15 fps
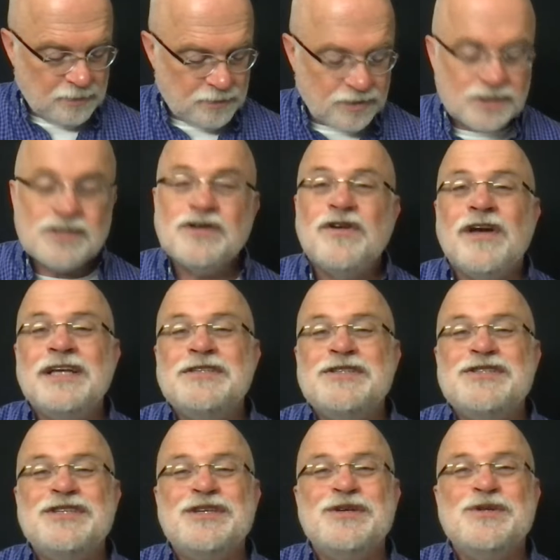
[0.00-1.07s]
Patricia, great
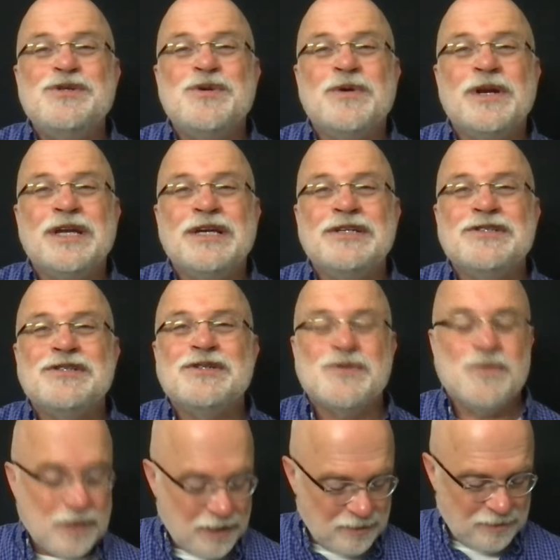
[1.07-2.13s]
to see you joining us
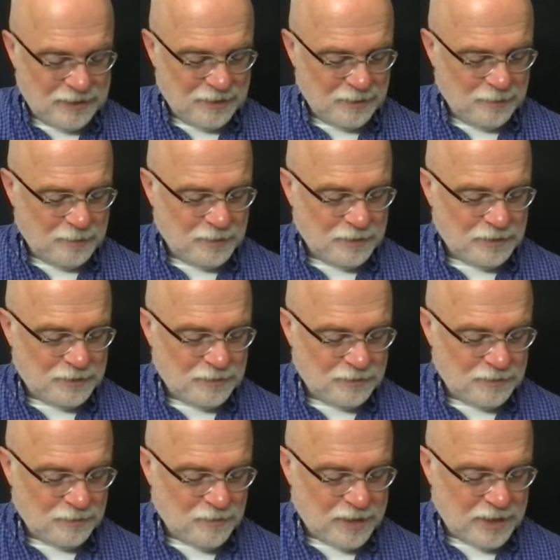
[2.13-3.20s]
as well, and I hope you're
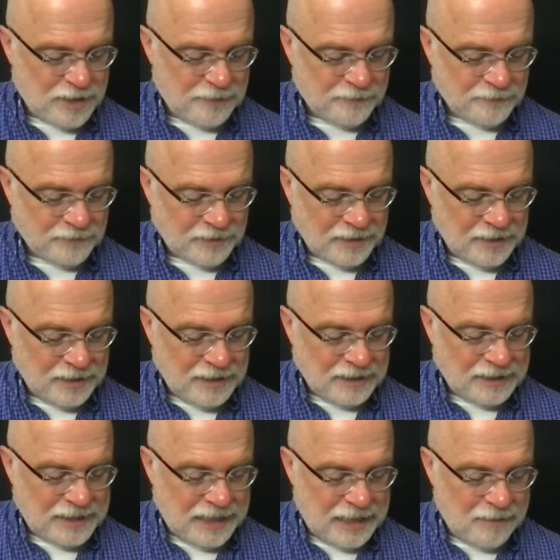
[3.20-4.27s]
doing well.
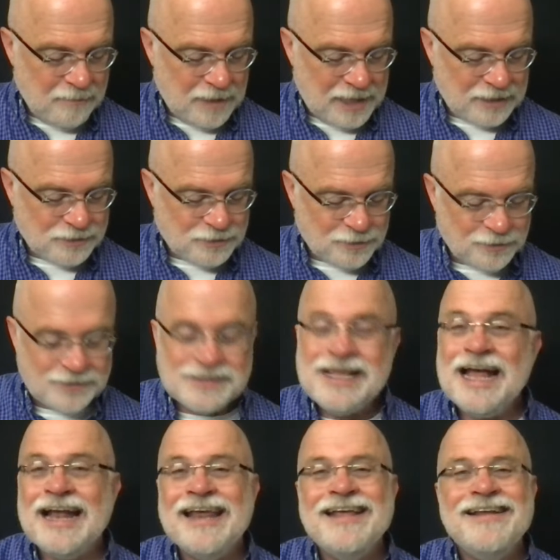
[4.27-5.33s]
Kim, how true is
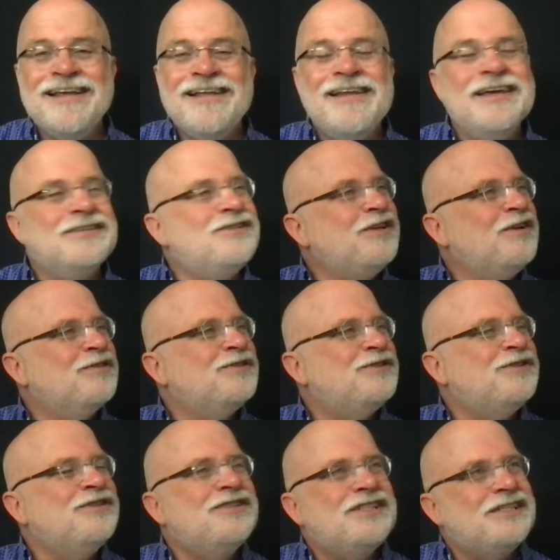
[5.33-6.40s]
that? It is.
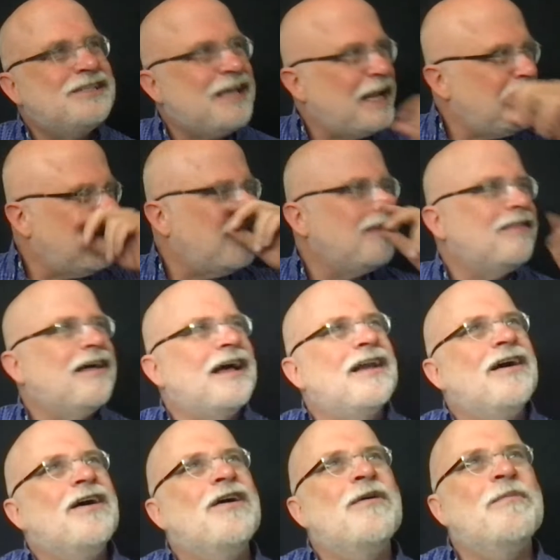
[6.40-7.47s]
As soon as she said it, I
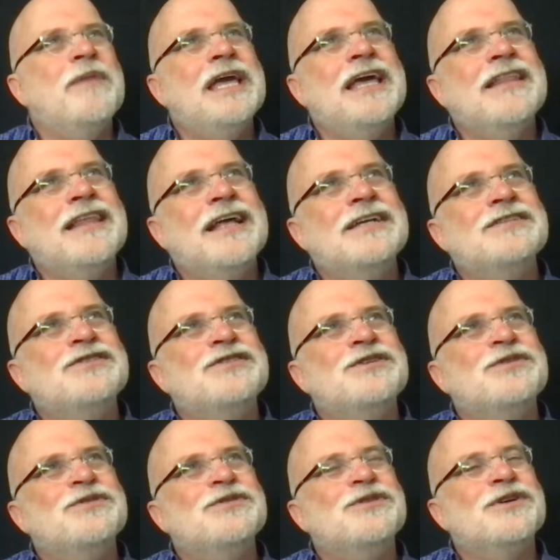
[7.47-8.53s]
thought, oh man, that is
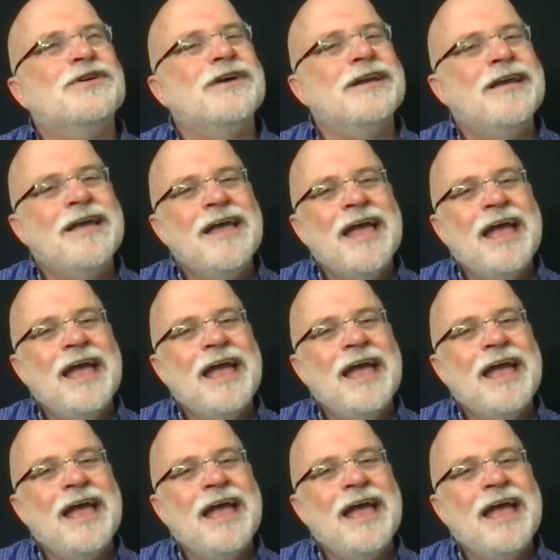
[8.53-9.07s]
so true.